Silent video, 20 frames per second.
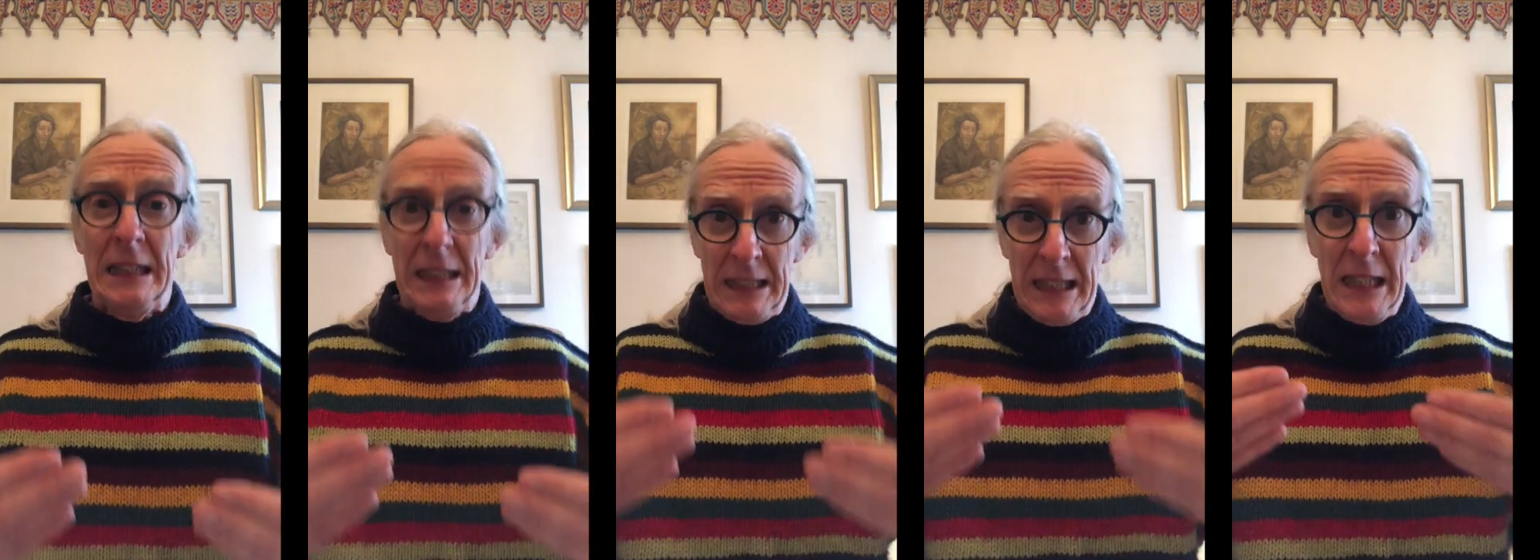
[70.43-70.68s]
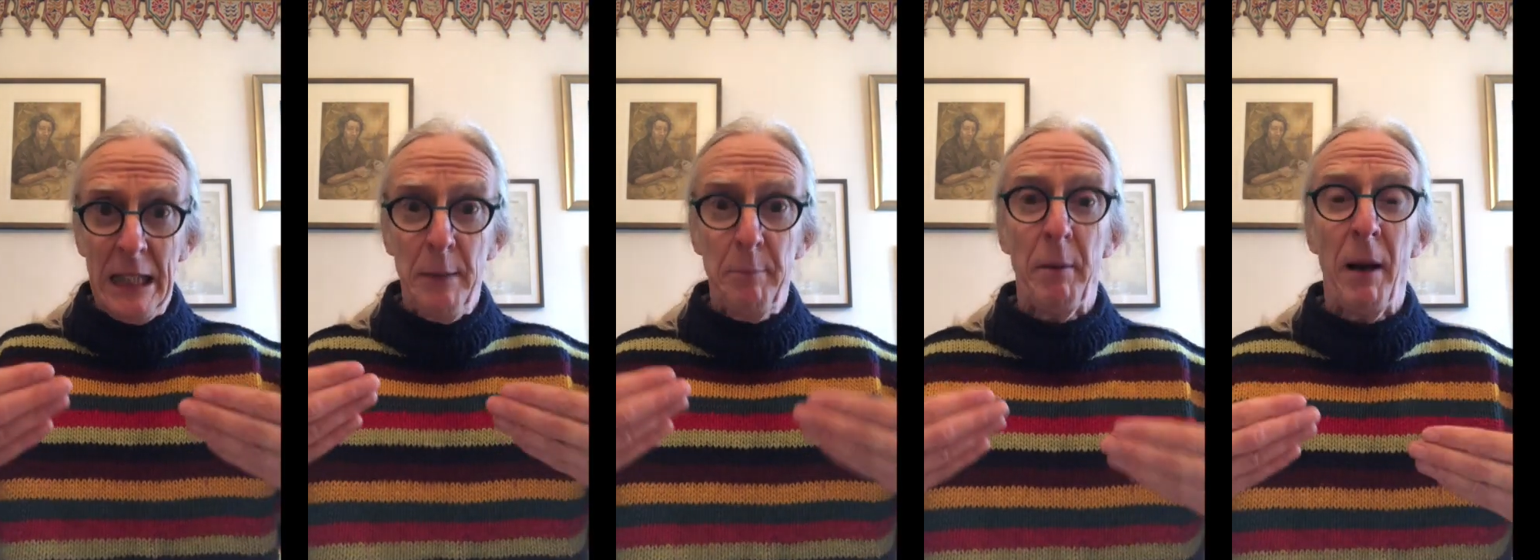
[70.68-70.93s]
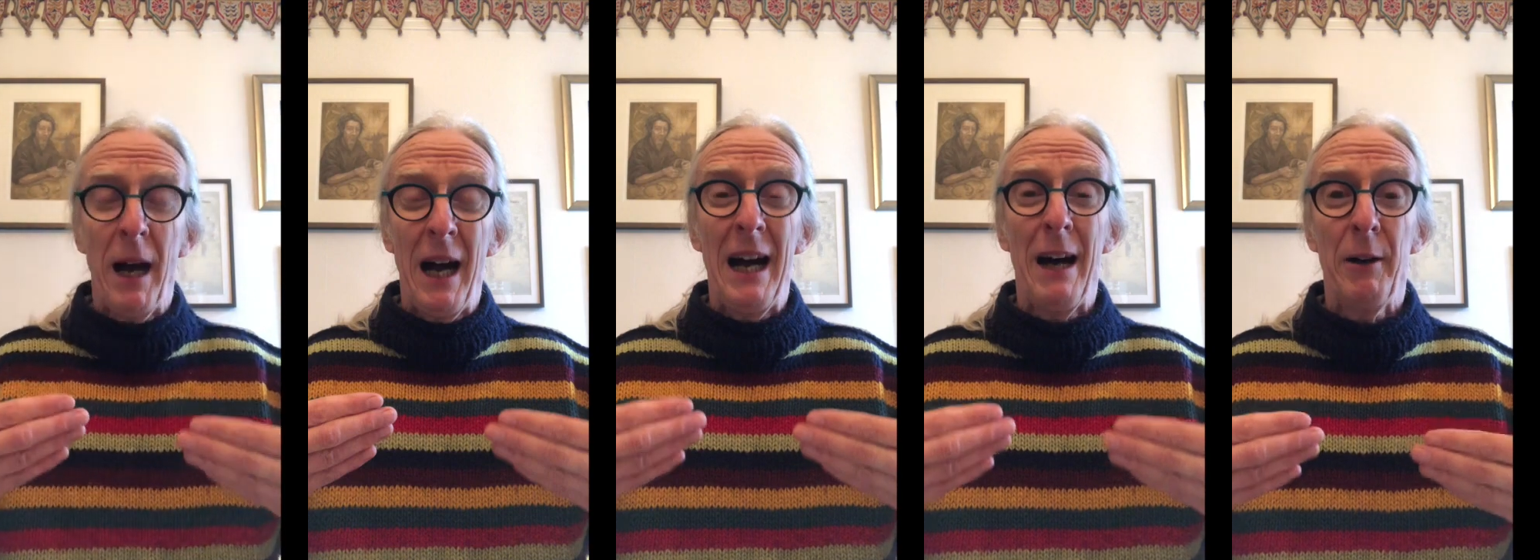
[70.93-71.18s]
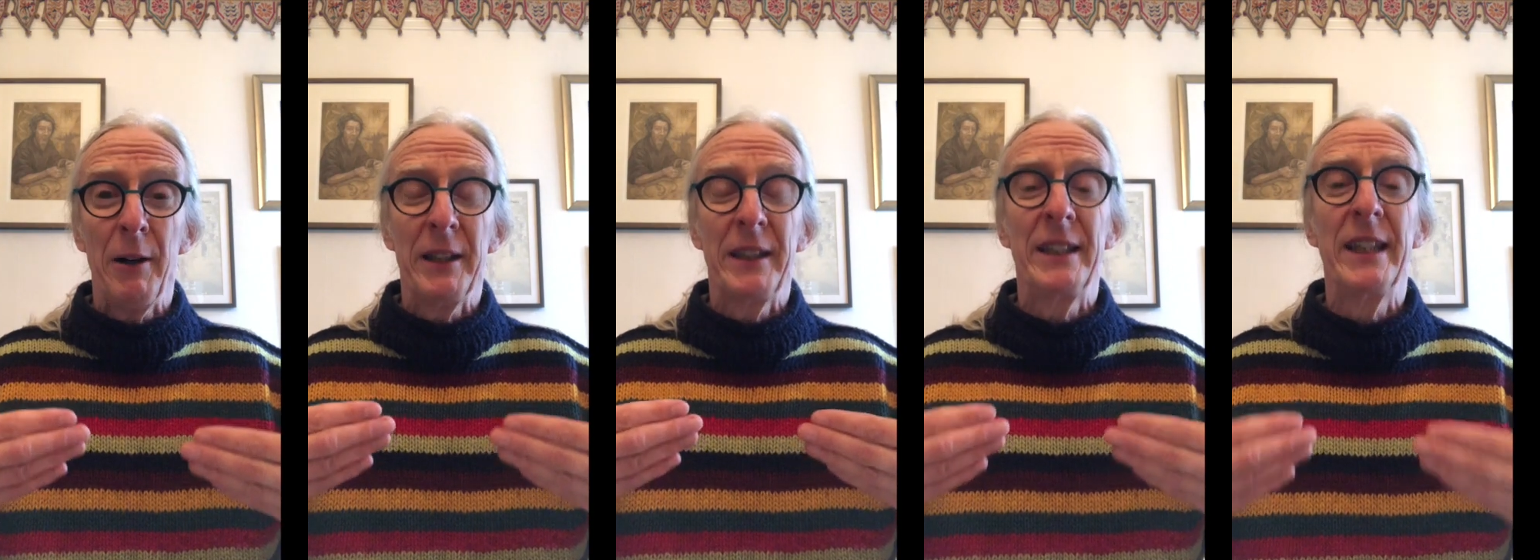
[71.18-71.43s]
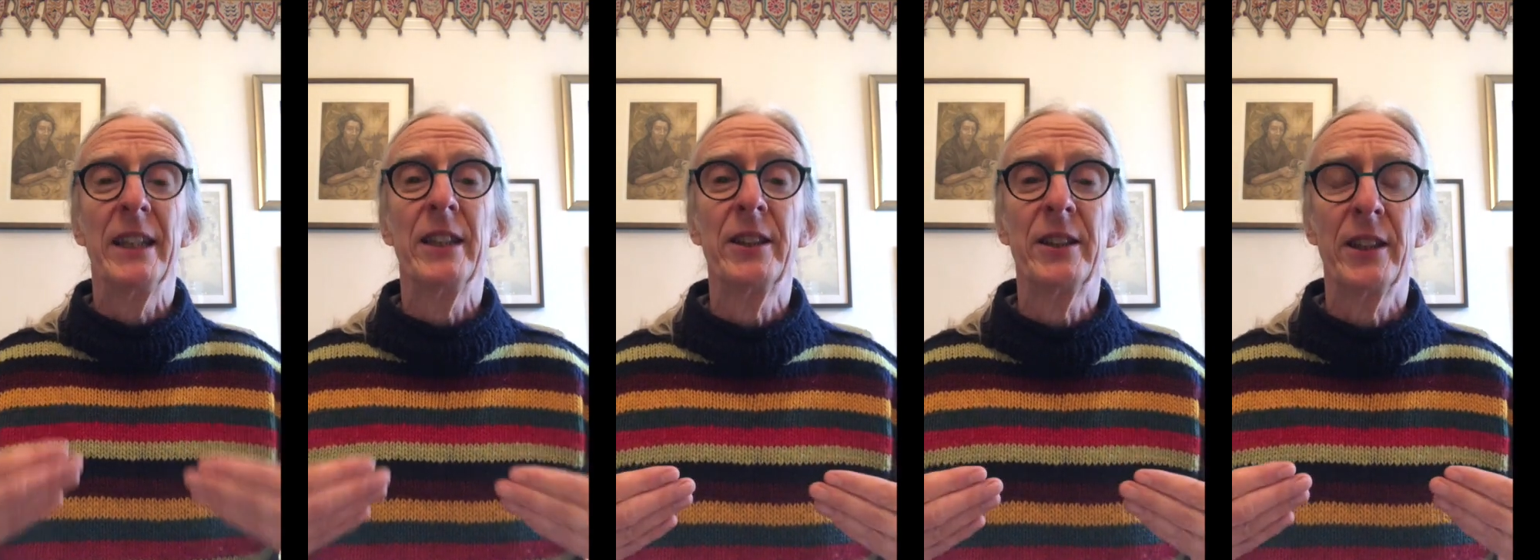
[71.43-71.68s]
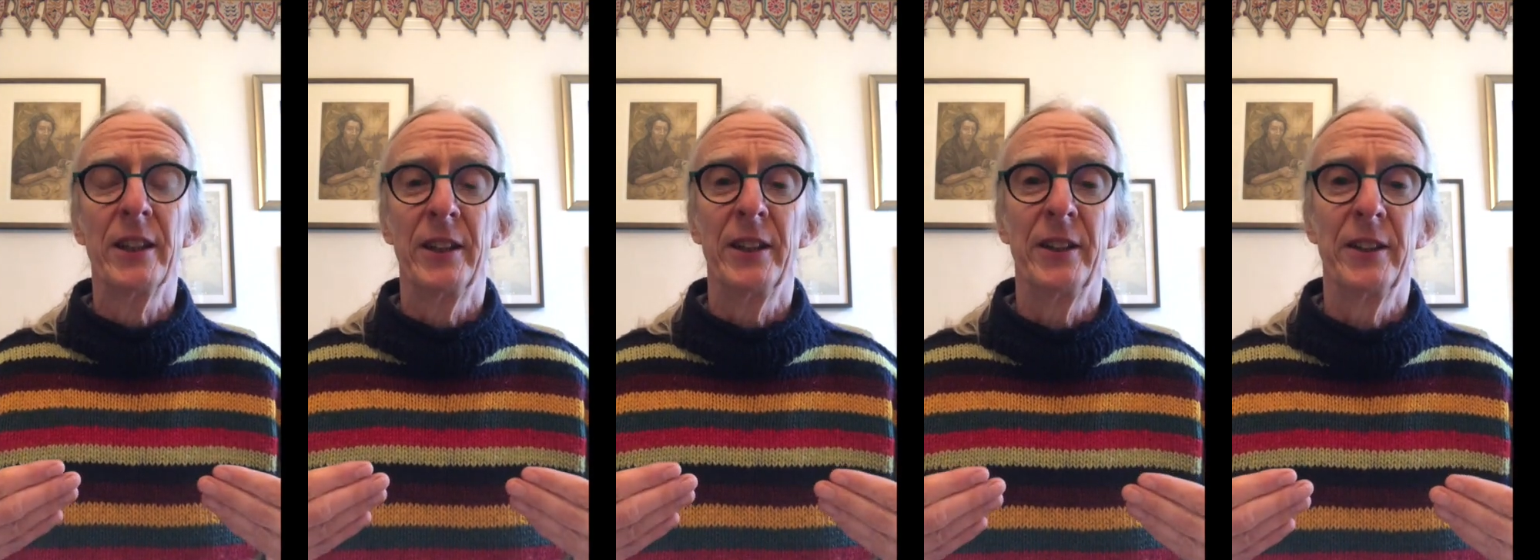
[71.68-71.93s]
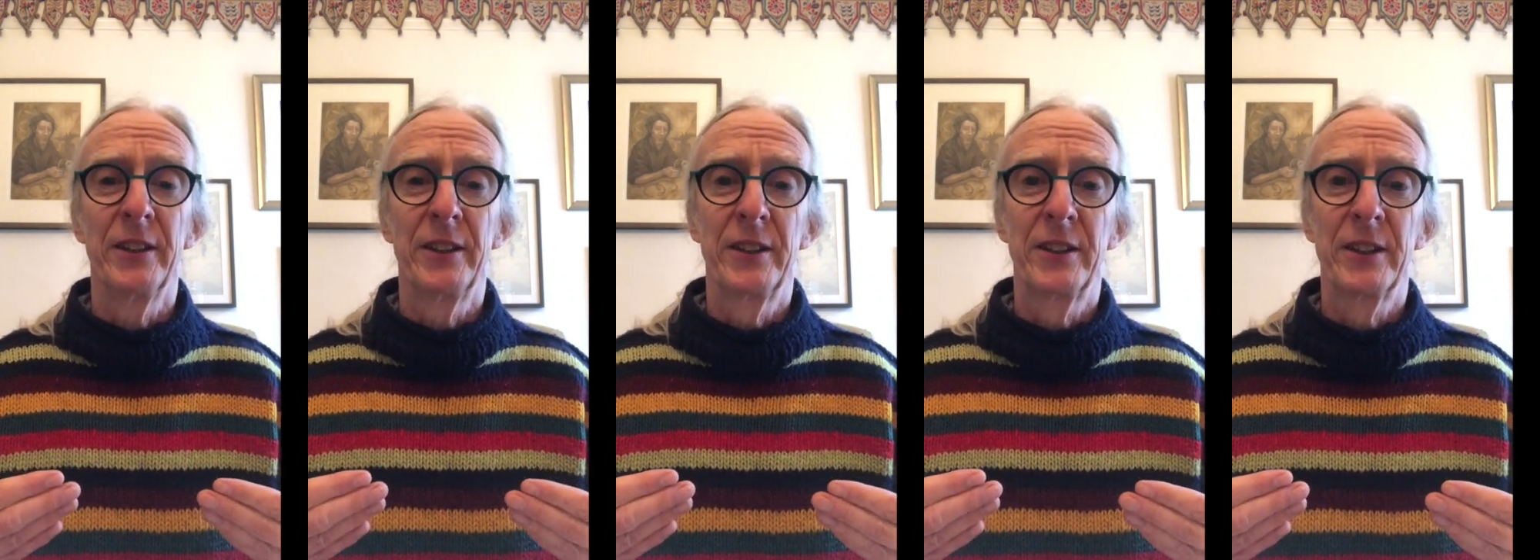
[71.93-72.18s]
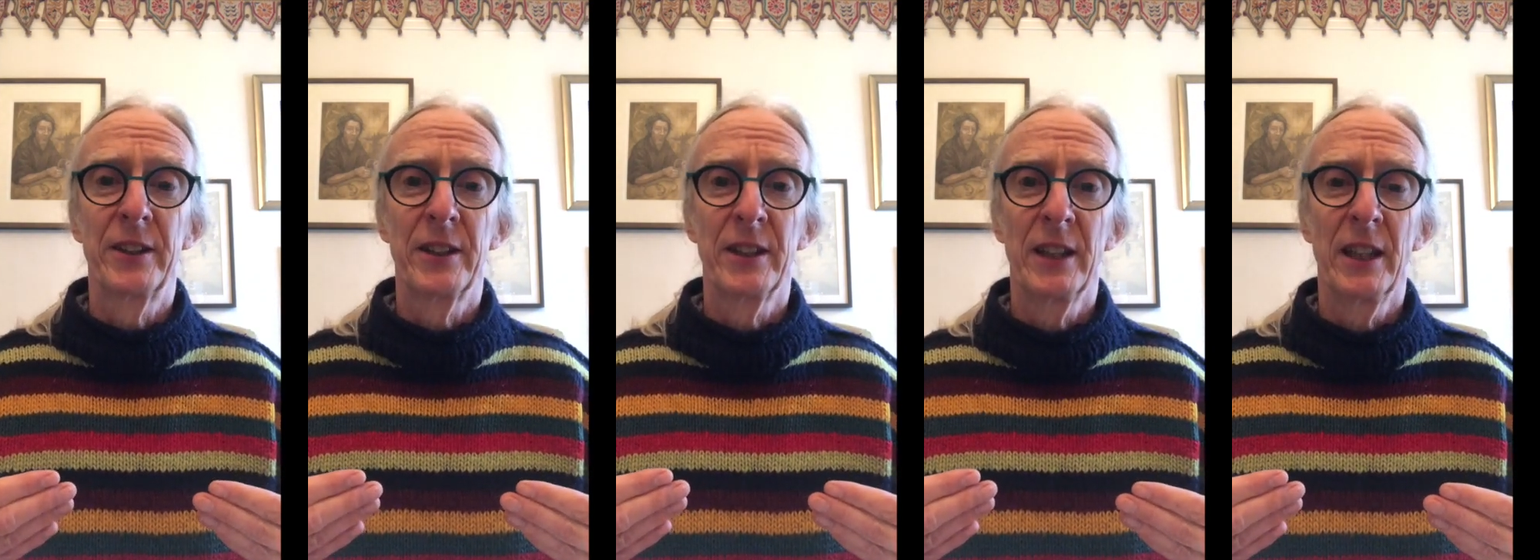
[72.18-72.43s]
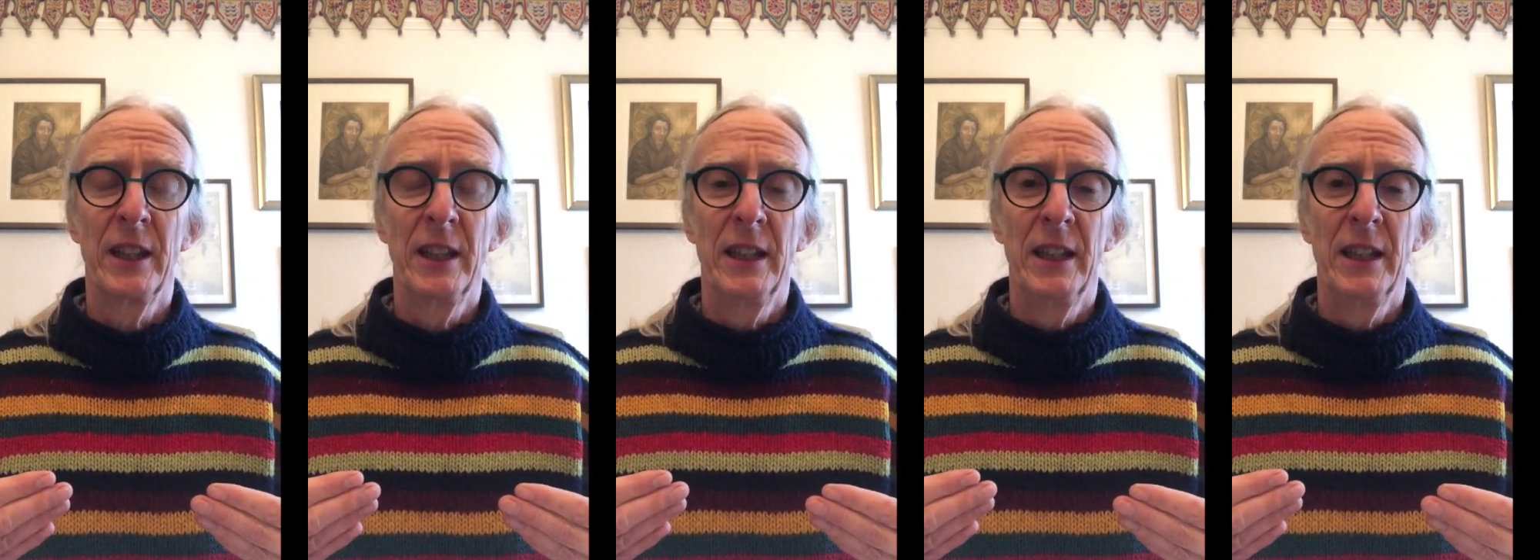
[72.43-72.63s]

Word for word: keep our distance.